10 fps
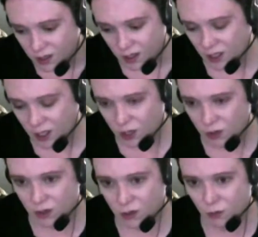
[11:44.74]

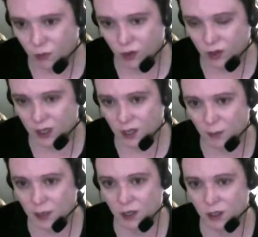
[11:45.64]
you really, I
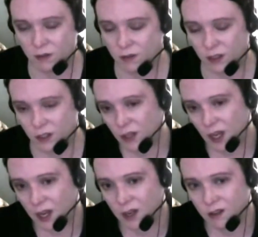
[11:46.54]
mean, you
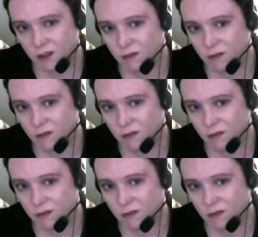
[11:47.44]
can't.